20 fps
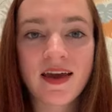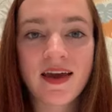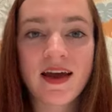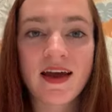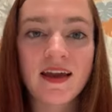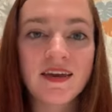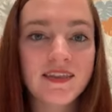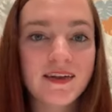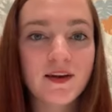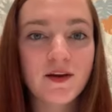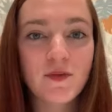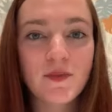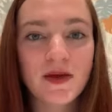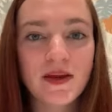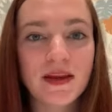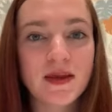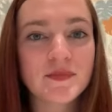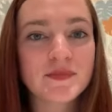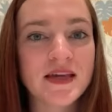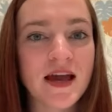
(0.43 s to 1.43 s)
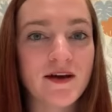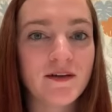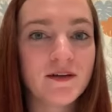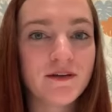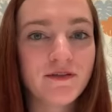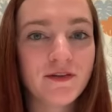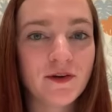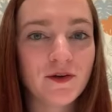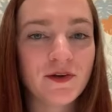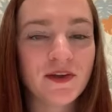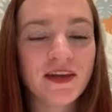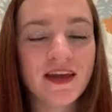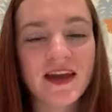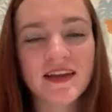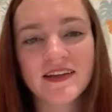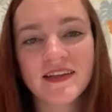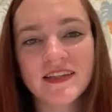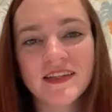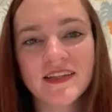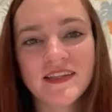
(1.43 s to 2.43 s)
Hi there, my name is Alle Fielding. I
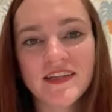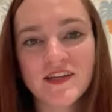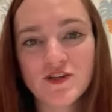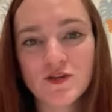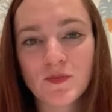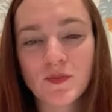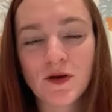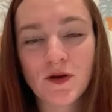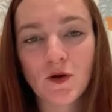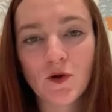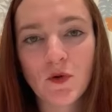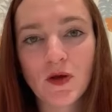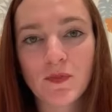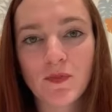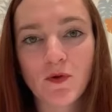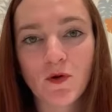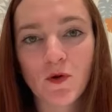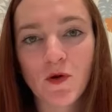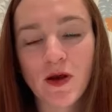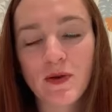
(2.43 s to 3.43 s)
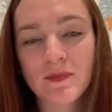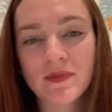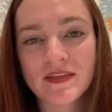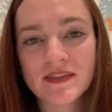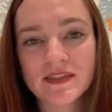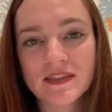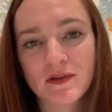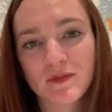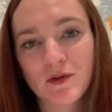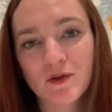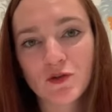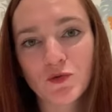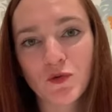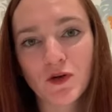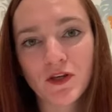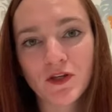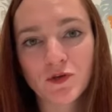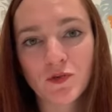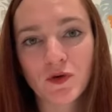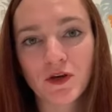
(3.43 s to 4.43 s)
did the Teach in Paraguay program this summer
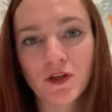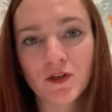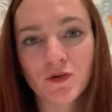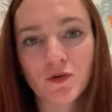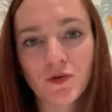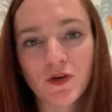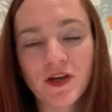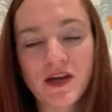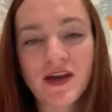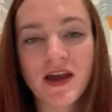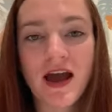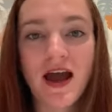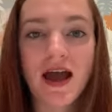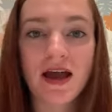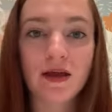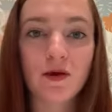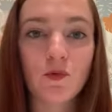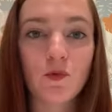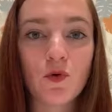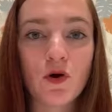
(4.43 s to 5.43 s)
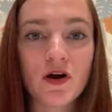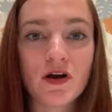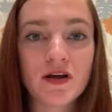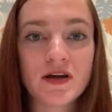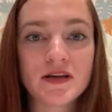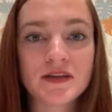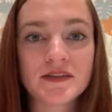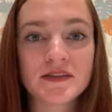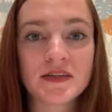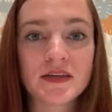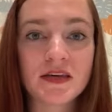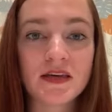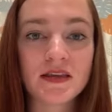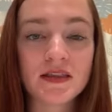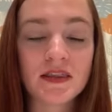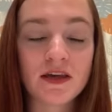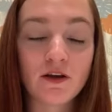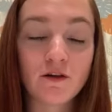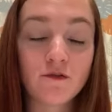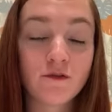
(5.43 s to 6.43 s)
2023. I was
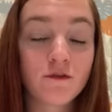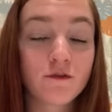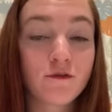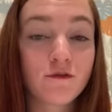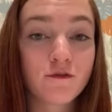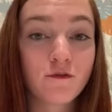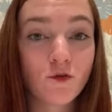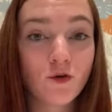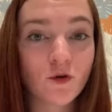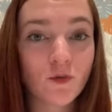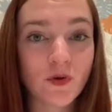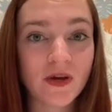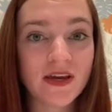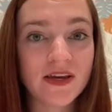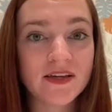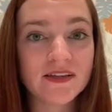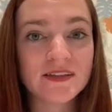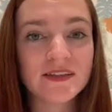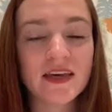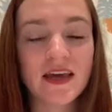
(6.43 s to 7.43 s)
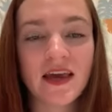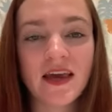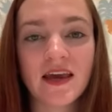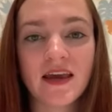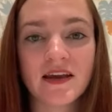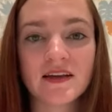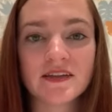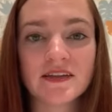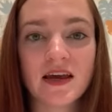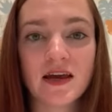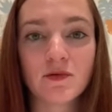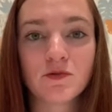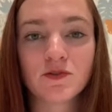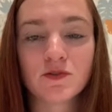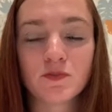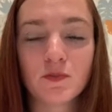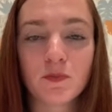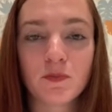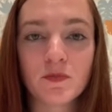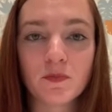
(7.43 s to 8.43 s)
there for four weeks and I
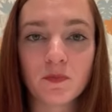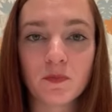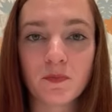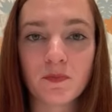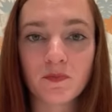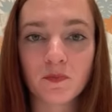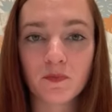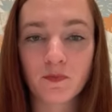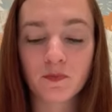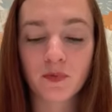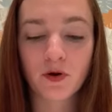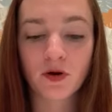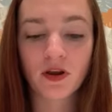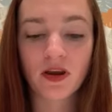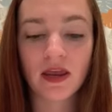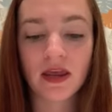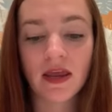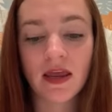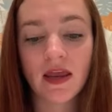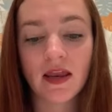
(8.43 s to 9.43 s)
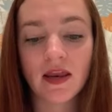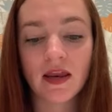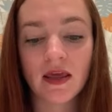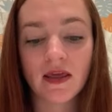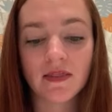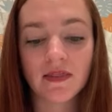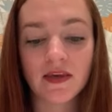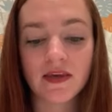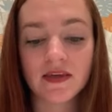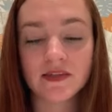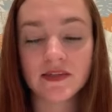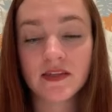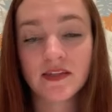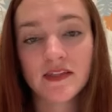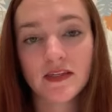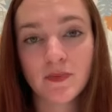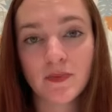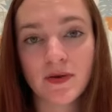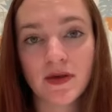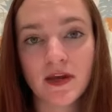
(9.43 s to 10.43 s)
was put in the
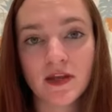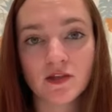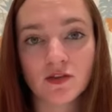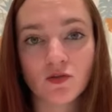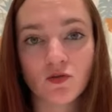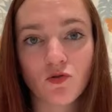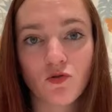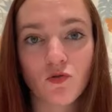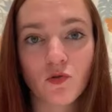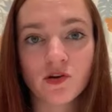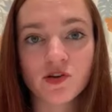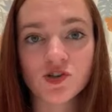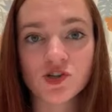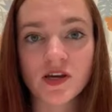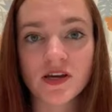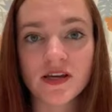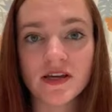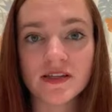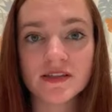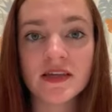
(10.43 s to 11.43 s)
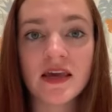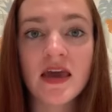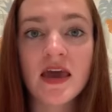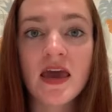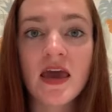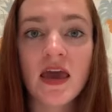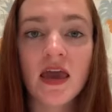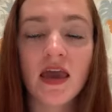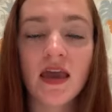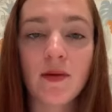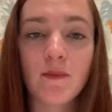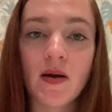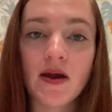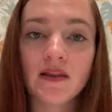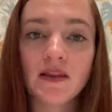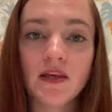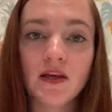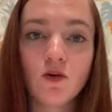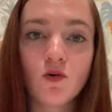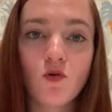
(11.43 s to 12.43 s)
CCPA school, which is a
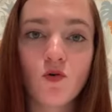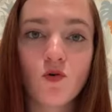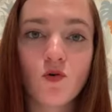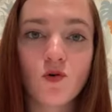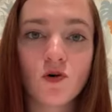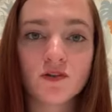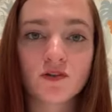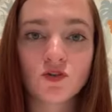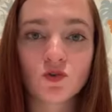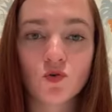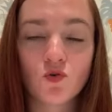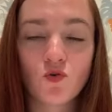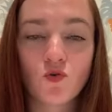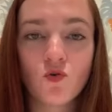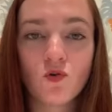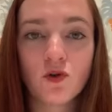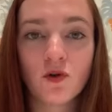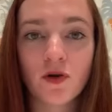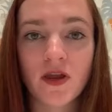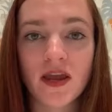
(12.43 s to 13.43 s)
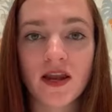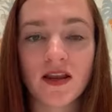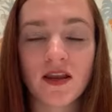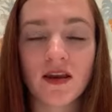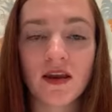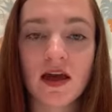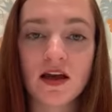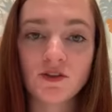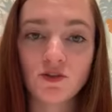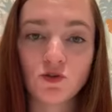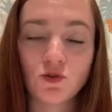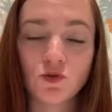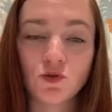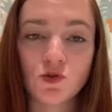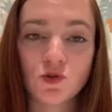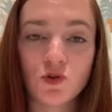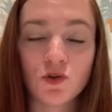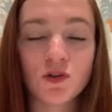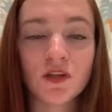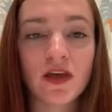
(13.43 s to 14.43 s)
bilingual school located in
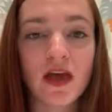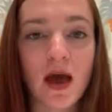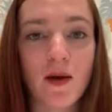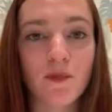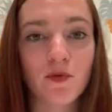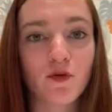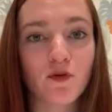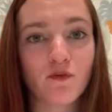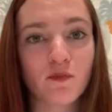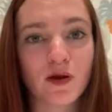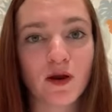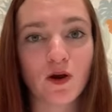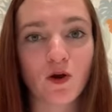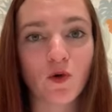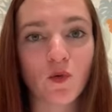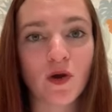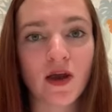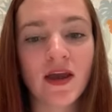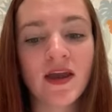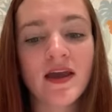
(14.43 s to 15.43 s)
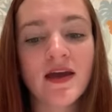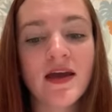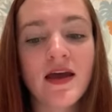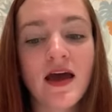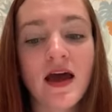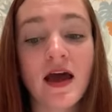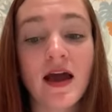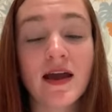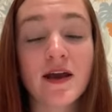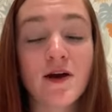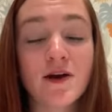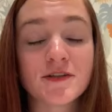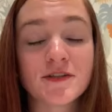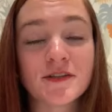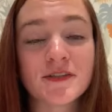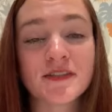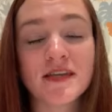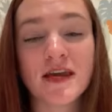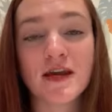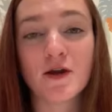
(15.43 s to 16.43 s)
Asuncion, the capital of Paraguay. I got to
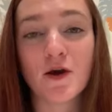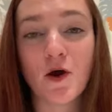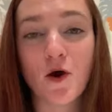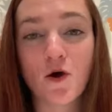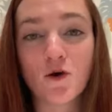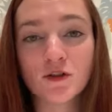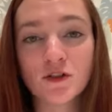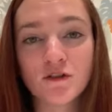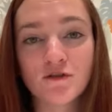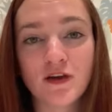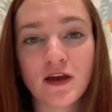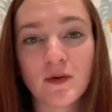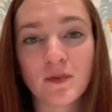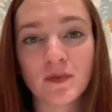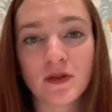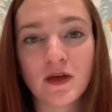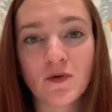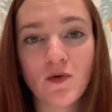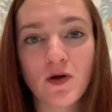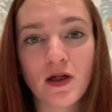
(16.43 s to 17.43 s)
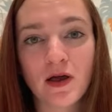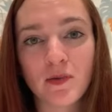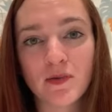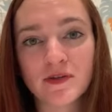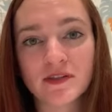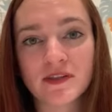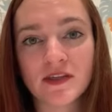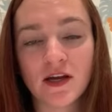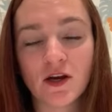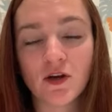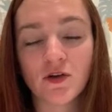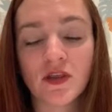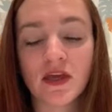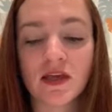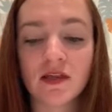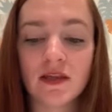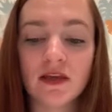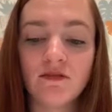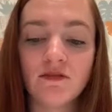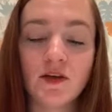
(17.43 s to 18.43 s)
stay in a host family while I was there. They
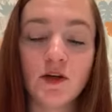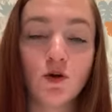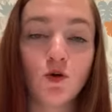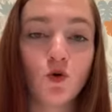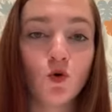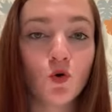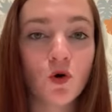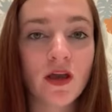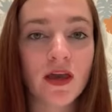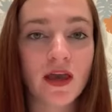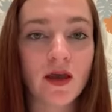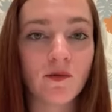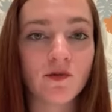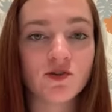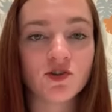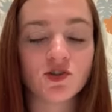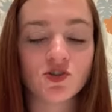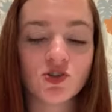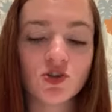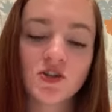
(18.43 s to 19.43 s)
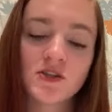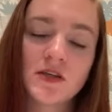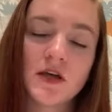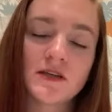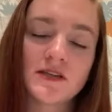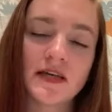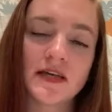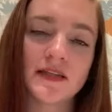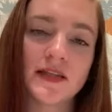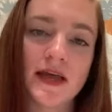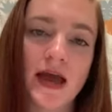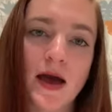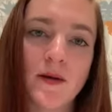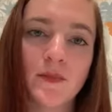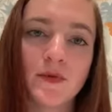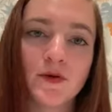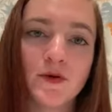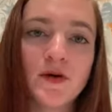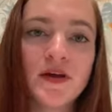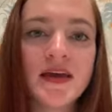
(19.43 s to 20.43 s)
lived in Luque, which is just outside the
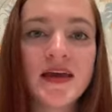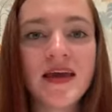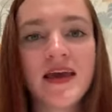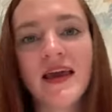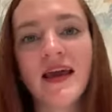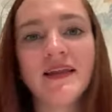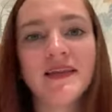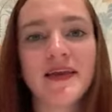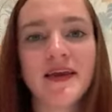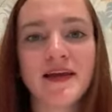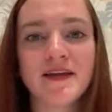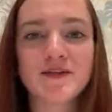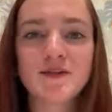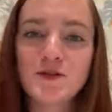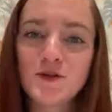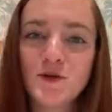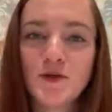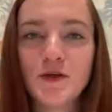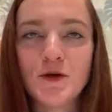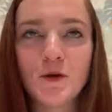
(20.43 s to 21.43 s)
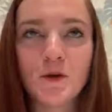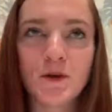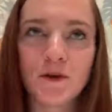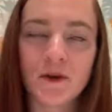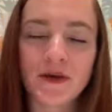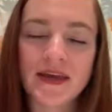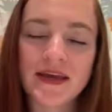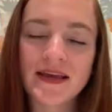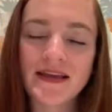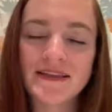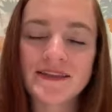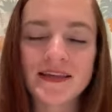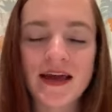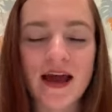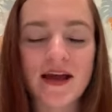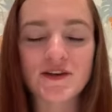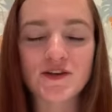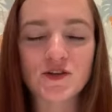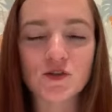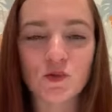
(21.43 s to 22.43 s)
capital, and they had two cute little kids that
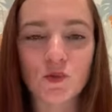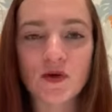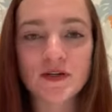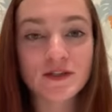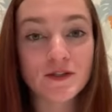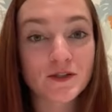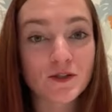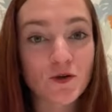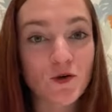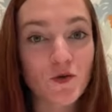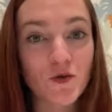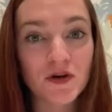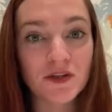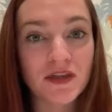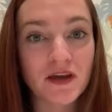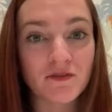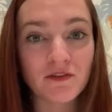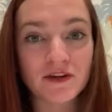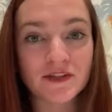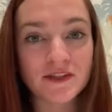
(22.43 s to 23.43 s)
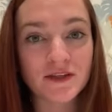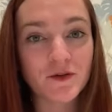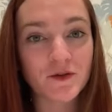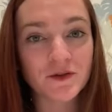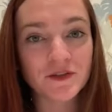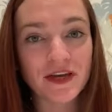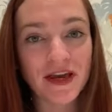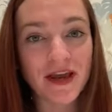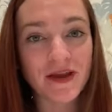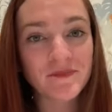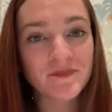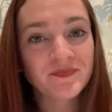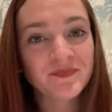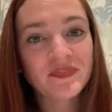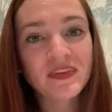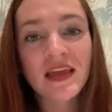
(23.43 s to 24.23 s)
I just went to school with every single day.